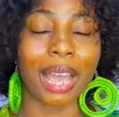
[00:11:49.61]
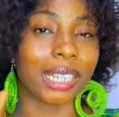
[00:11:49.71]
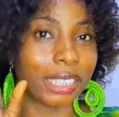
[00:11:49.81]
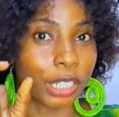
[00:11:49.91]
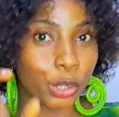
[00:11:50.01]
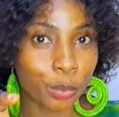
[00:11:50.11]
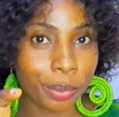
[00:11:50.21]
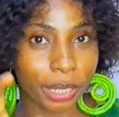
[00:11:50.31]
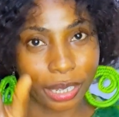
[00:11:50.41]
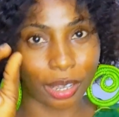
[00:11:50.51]
As a
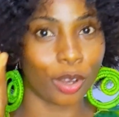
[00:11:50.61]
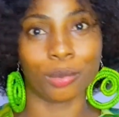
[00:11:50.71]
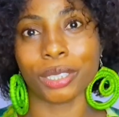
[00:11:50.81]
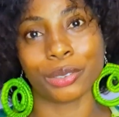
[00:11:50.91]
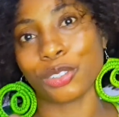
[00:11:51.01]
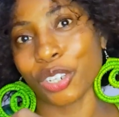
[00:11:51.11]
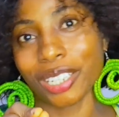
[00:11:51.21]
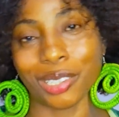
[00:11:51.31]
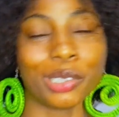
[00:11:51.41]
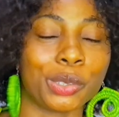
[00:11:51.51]
newbie coming to join
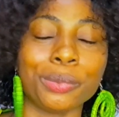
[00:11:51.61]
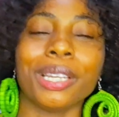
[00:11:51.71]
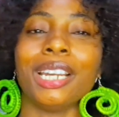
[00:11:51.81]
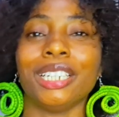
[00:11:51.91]
YouTube,